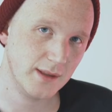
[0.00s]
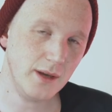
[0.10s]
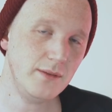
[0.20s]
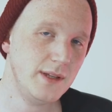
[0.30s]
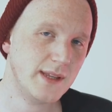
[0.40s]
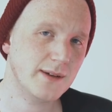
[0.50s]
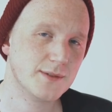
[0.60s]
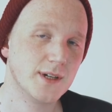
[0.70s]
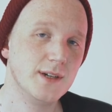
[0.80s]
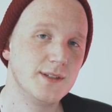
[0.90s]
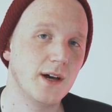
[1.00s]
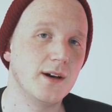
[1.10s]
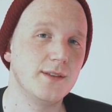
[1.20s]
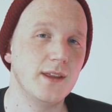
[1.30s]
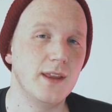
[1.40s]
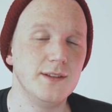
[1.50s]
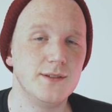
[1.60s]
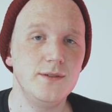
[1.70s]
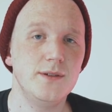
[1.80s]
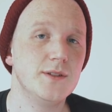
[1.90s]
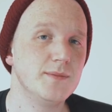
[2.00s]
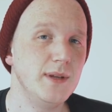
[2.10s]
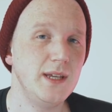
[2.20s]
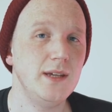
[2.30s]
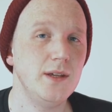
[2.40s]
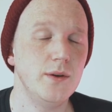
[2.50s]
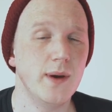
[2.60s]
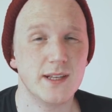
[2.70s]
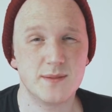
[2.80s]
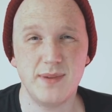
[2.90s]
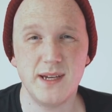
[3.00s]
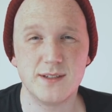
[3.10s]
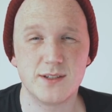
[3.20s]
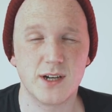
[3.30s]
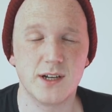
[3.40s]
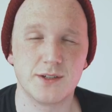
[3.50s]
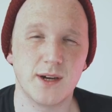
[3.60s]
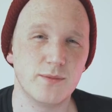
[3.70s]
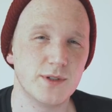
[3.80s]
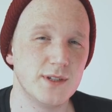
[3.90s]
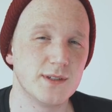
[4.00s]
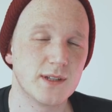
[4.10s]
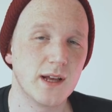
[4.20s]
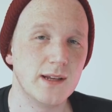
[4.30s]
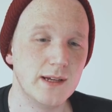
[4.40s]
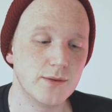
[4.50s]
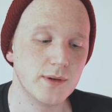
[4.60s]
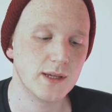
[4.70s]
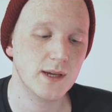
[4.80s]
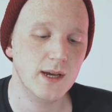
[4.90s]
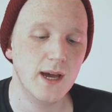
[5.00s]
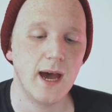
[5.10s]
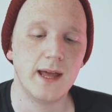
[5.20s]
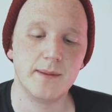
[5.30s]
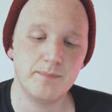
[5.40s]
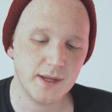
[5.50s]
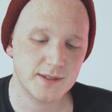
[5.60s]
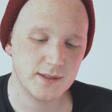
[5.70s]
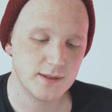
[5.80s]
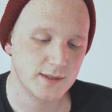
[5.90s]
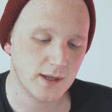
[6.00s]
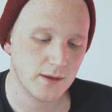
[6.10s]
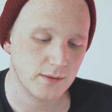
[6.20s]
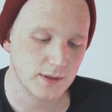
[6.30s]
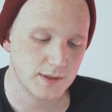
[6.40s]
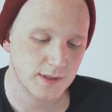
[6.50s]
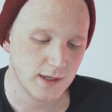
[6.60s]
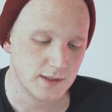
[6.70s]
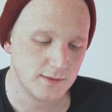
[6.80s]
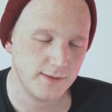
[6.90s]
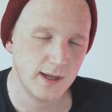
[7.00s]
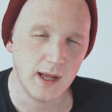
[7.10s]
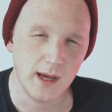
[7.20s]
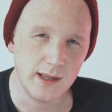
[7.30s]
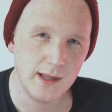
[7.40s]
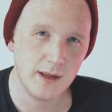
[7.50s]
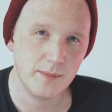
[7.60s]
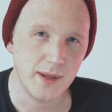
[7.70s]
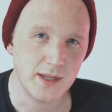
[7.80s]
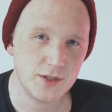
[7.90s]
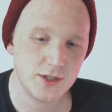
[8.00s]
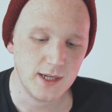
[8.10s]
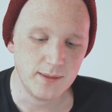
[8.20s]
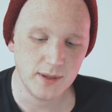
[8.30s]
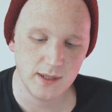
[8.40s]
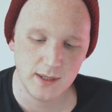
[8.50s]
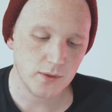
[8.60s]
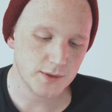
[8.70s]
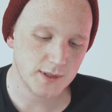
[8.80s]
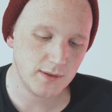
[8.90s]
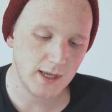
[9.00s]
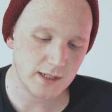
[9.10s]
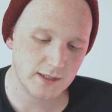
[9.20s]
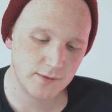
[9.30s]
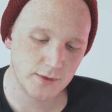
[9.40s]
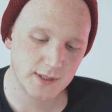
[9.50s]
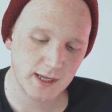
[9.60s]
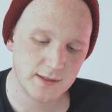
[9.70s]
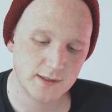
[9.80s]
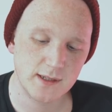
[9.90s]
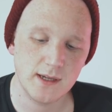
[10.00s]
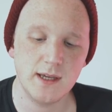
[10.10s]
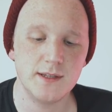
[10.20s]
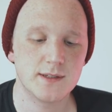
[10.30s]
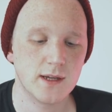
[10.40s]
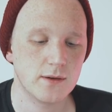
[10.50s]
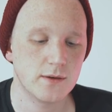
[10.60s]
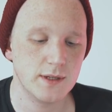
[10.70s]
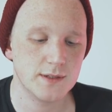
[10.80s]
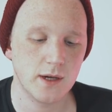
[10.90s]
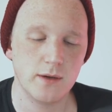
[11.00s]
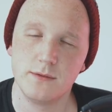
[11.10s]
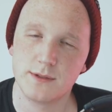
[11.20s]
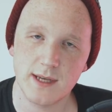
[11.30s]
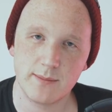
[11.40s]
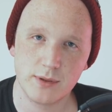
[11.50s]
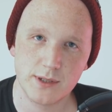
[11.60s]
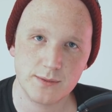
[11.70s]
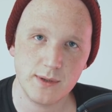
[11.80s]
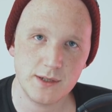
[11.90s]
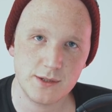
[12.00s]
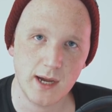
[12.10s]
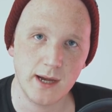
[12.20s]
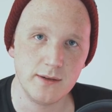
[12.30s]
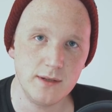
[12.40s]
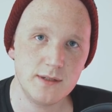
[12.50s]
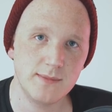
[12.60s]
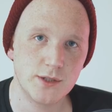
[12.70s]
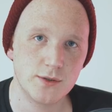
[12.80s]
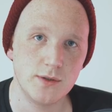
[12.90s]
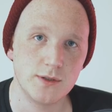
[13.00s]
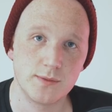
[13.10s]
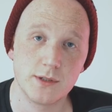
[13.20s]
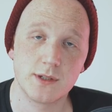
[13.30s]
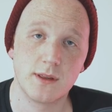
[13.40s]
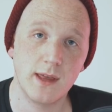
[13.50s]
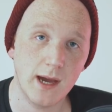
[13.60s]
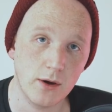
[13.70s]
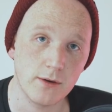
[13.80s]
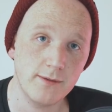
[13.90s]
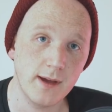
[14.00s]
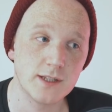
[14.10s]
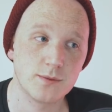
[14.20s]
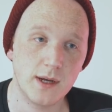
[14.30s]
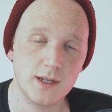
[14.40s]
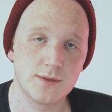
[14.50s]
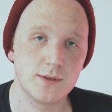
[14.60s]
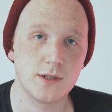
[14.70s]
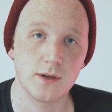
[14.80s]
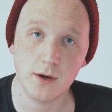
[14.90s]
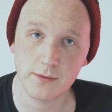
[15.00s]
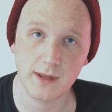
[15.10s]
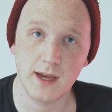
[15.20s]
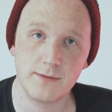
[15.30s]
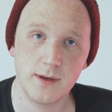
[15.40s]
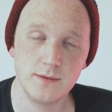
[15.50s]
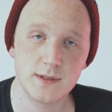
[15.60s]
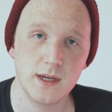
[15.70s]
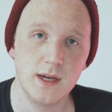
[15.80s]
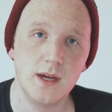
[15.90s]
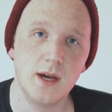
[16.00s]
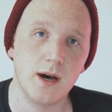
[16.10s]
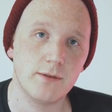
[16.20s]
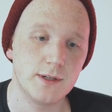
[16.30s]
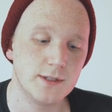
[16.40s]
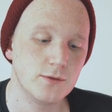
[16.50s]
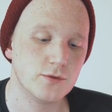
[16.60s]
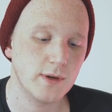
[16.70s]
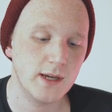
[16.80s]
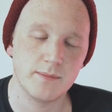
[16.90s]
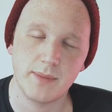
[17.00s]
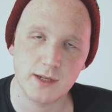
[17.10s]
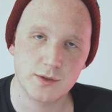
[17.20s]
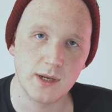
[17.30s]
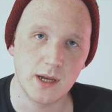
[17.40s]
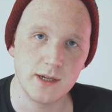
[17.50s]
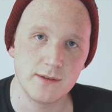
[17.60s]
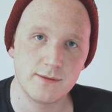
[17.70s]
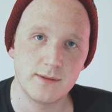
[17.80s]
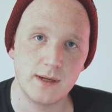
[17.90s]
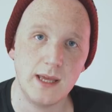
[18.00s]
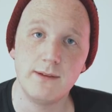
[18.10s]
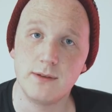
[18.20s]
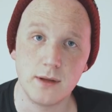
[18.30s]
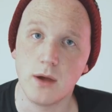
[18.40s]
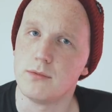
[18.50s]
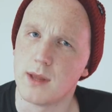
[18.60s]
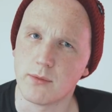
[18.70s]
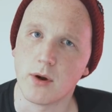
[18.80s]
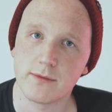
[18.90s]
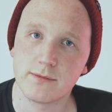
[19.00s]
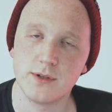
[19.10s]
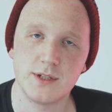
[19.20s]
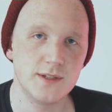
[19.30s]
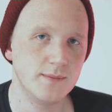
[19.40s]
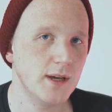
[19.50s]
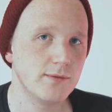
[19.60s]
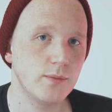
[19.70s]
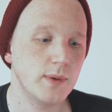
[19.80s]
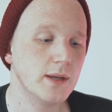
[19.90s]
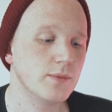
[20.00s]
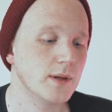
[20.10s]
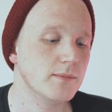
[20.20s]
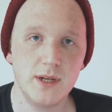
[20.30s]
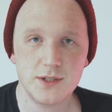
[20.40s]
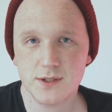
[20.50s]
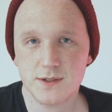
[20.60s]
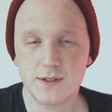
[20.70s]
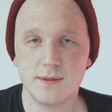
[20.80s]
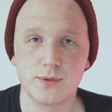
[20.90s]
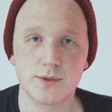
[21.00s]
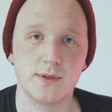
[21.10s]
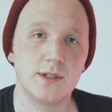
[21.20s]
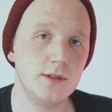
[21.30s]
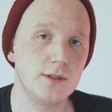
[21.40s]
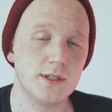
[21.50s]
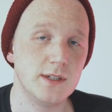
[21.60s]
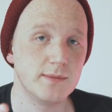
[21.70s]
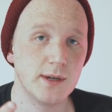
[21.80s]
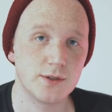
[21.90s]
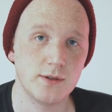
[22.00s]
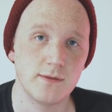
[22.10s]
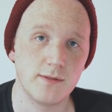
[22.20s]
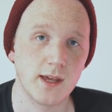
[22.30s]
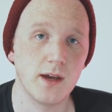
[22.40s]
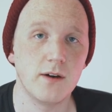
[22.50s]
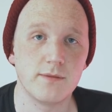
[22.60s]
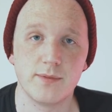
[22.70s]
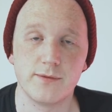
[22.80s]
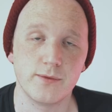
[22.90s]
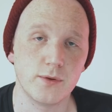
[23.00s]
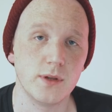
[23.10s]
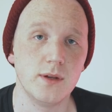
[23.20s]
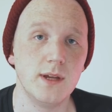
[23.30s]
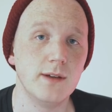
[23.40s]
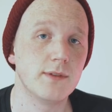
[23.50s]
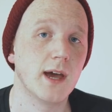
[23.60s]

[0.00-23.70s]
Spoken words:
The only downsides are that they do use mini USB to charge up, which is slightly annoying, and the buttons along the sides feel a little bit cheap. Also, the active noise cancelling is done on its own separate switch, and you need to make sure you switch that off as well as switching off the headphones, otherwise it will drain the battery life even though they're off, which is a bit of a weird one, but it's just a simple switch. You just need to make sure you flick it off before you leave the